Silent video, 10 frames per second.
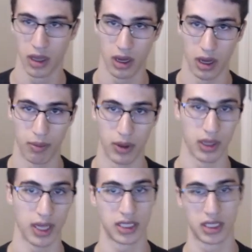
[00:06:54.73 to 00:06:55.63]
But
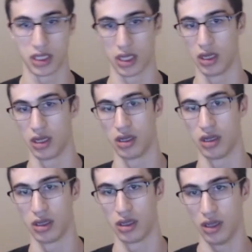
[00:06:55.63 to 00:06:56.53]
let's
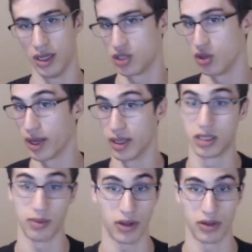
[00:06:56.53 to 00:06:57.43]
look at
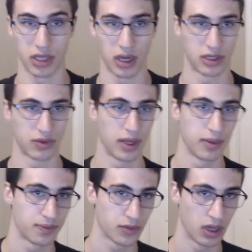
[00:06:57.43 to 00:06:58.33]
some other slots, right?
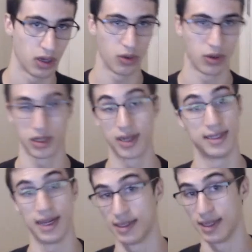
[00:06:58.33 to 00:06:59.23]
Because
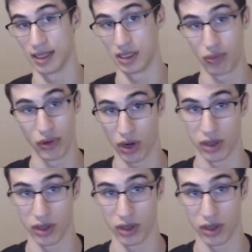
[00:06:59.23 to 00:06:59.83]
Death Sting is pretty hard to